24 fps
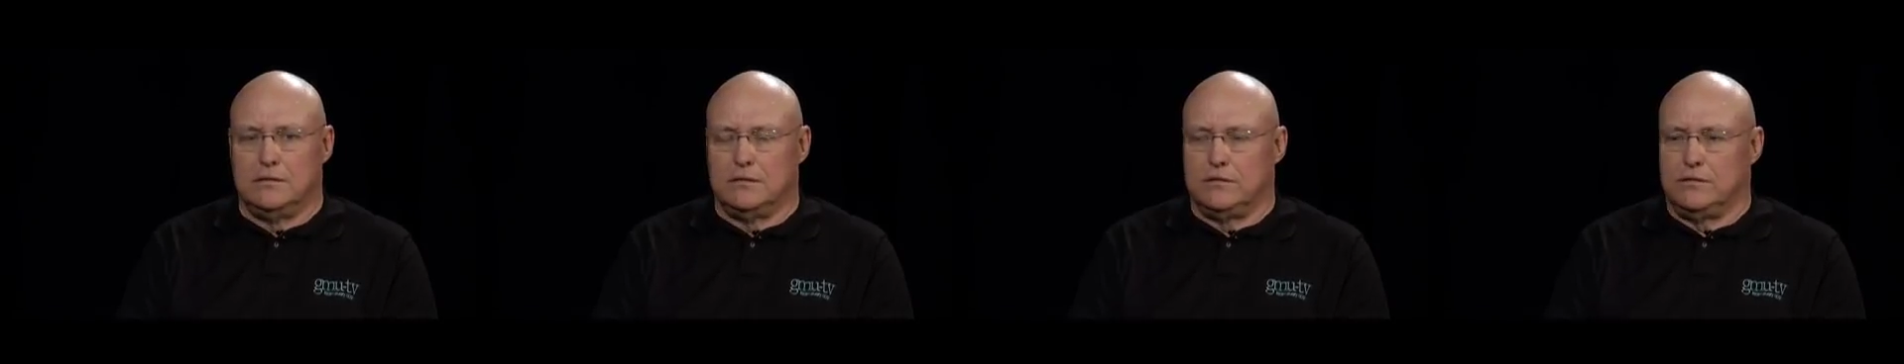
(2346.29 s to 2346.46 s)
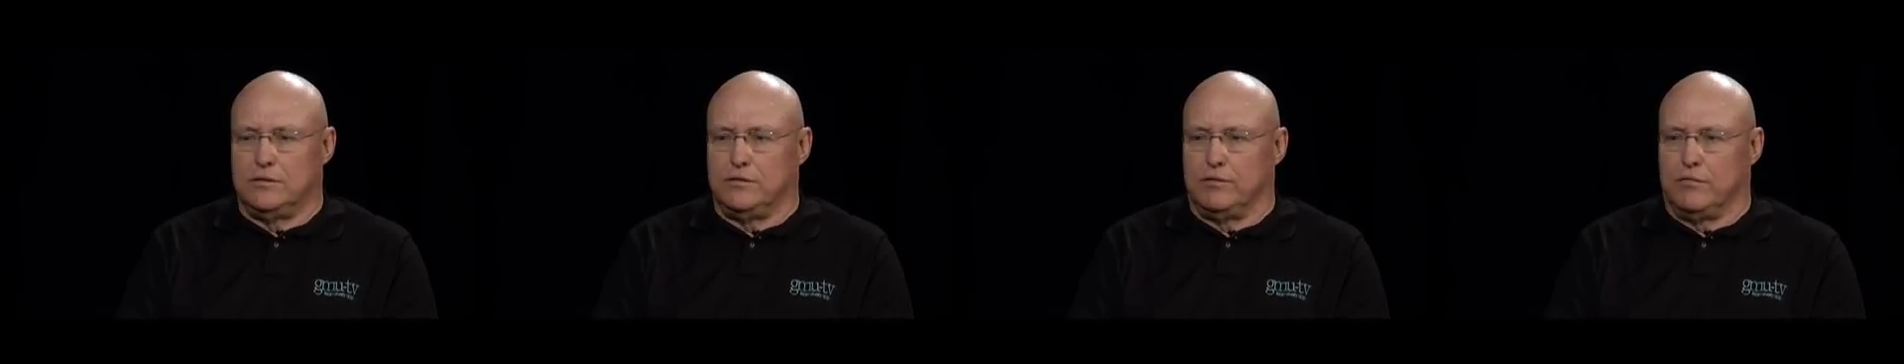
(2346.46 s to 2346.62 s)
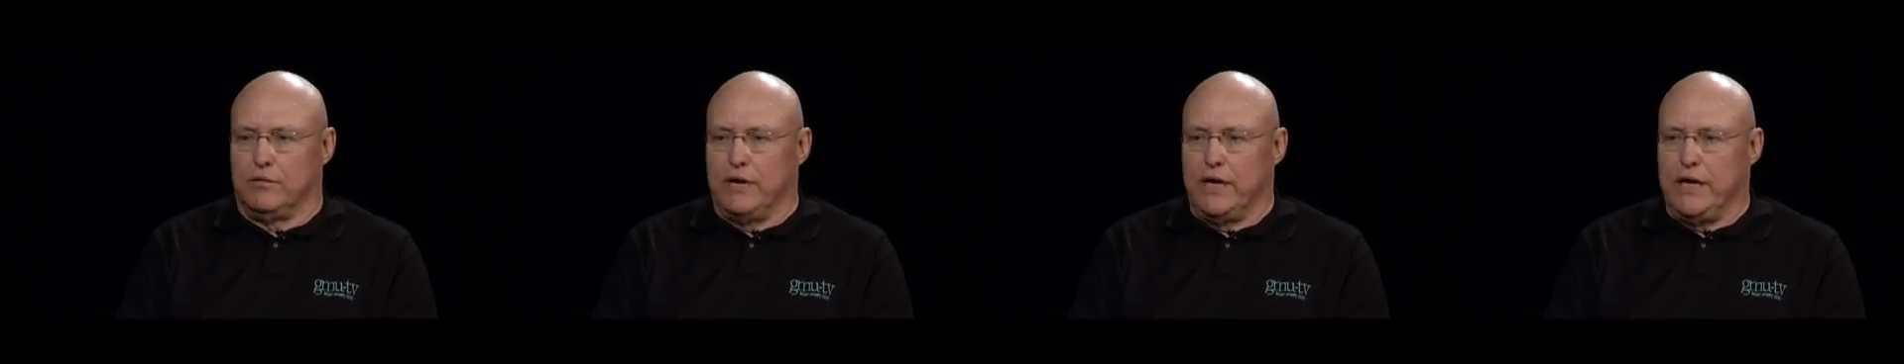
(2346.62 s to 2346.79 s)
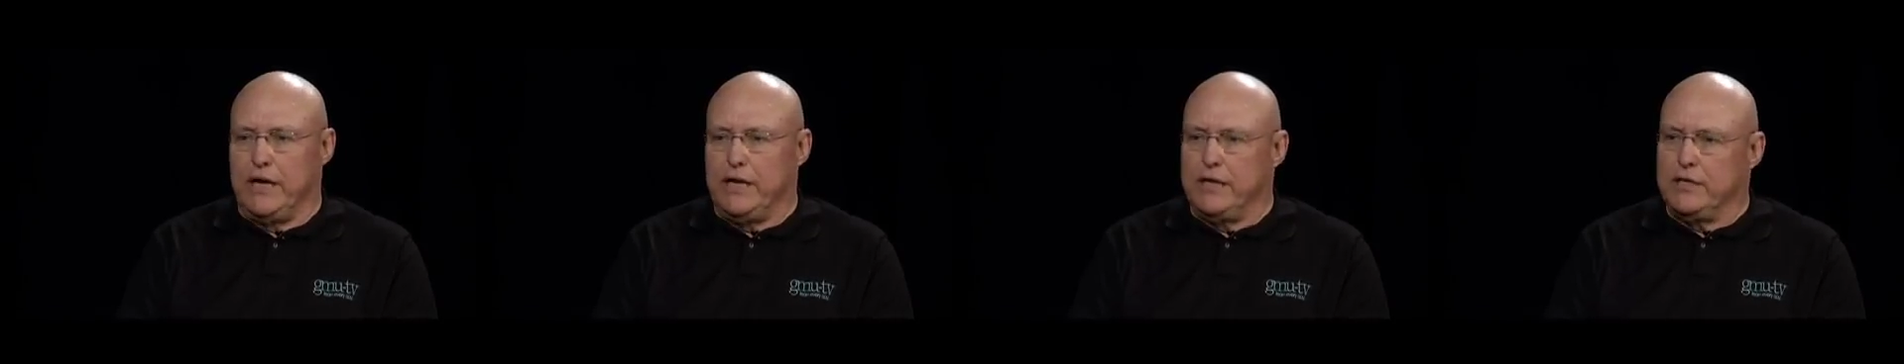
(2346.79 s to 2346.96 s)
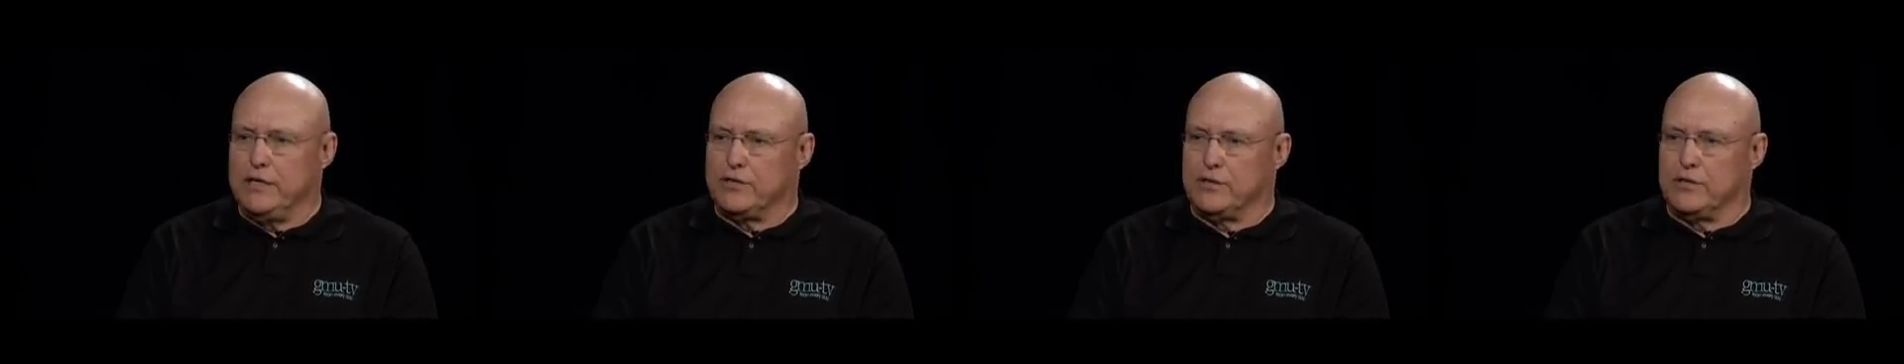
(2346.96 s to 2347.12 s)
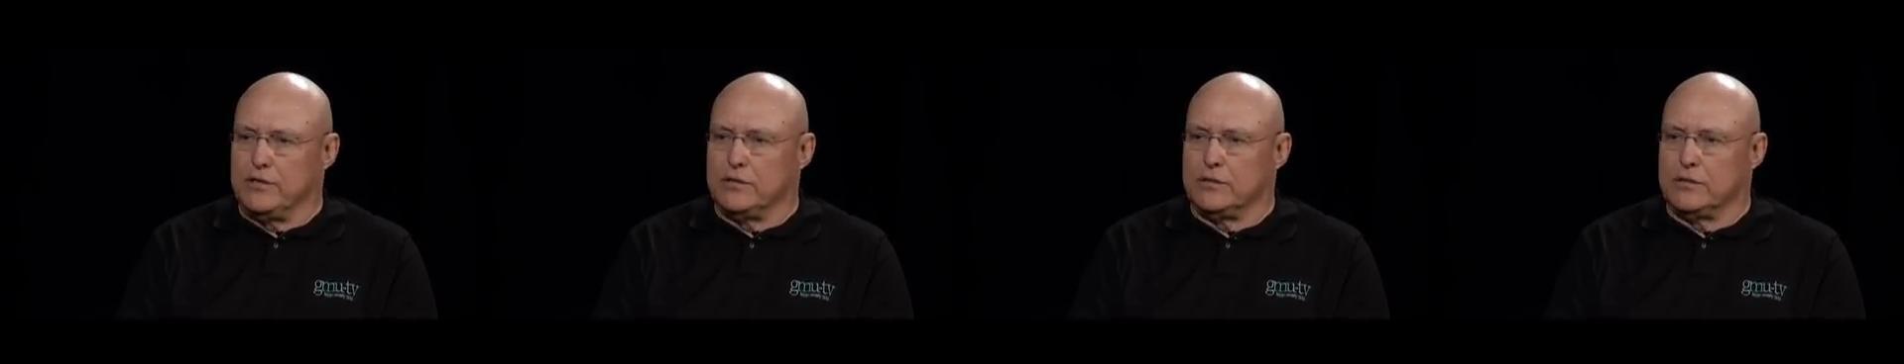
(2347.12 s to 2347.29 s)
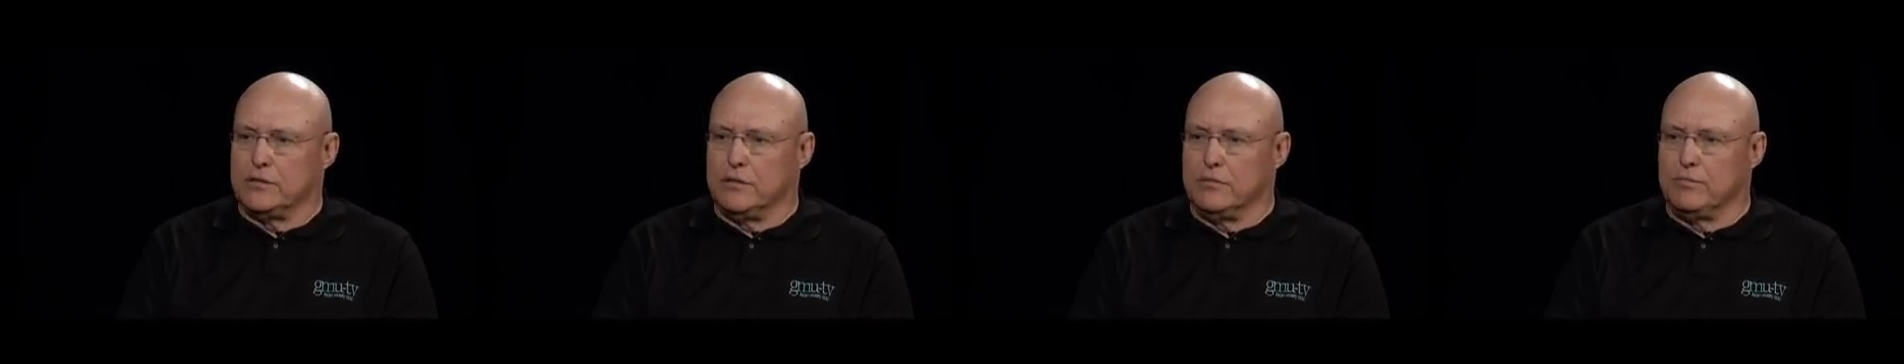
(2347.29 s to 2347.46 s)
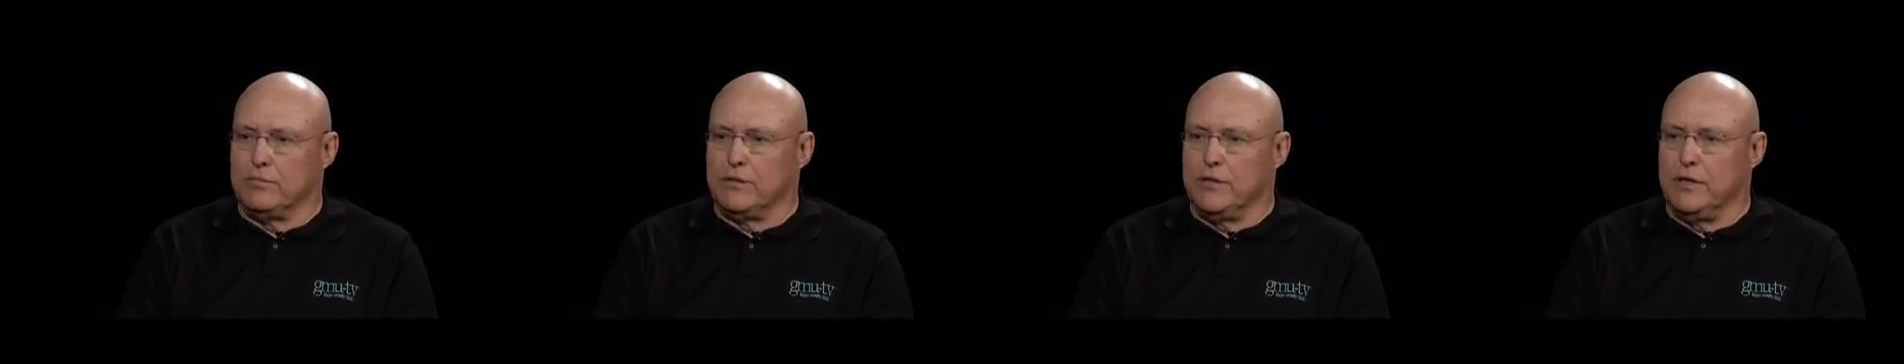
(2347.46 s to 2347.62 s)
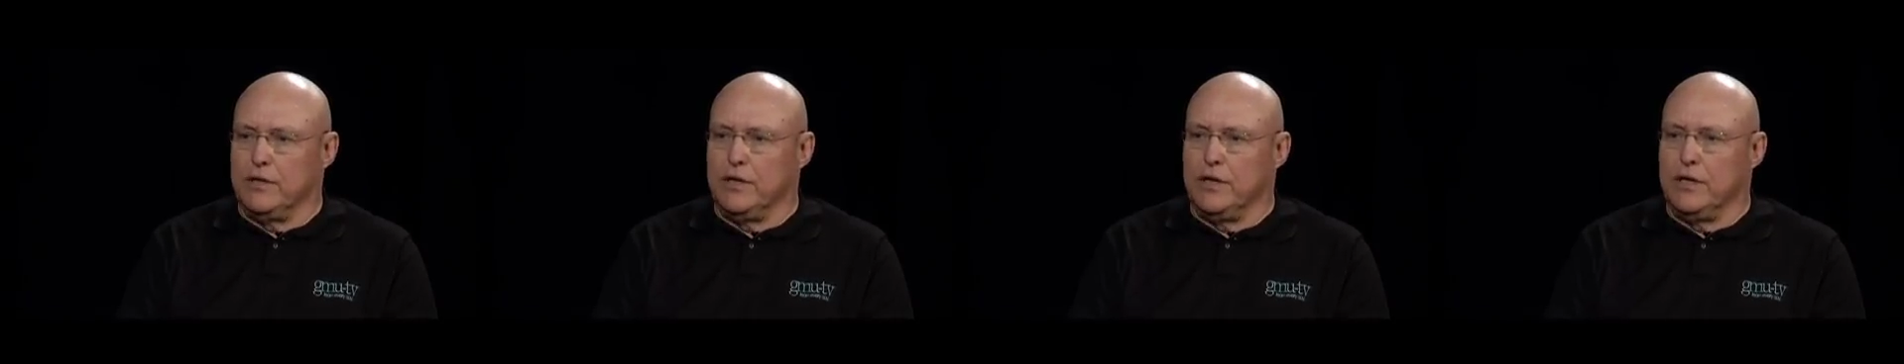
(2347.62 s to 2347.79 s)
deranged or
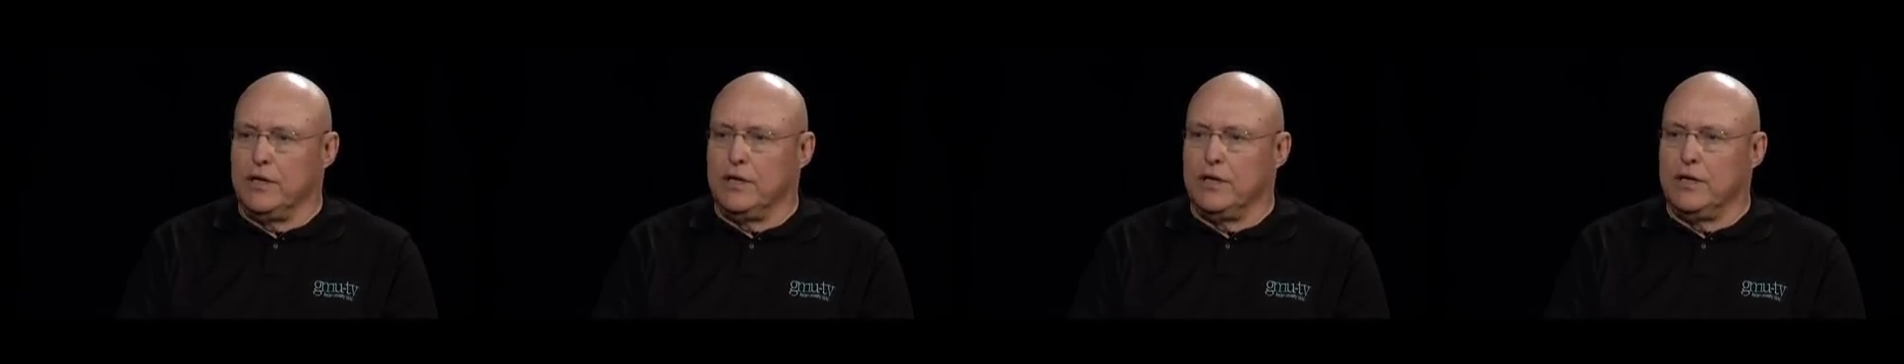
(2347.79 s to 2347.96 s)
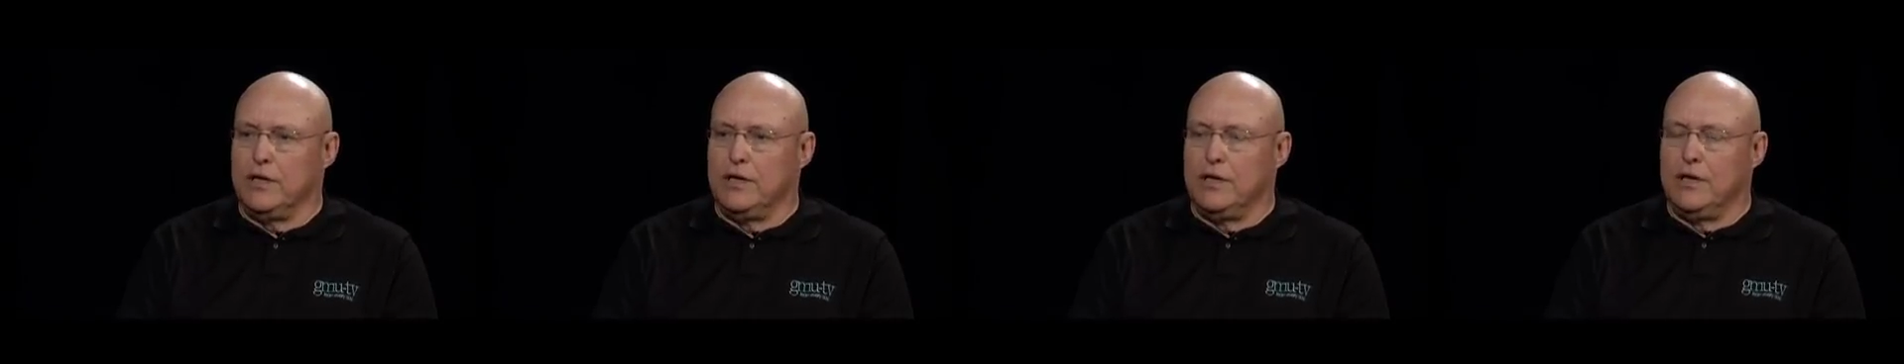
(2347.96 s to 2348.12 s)
something. And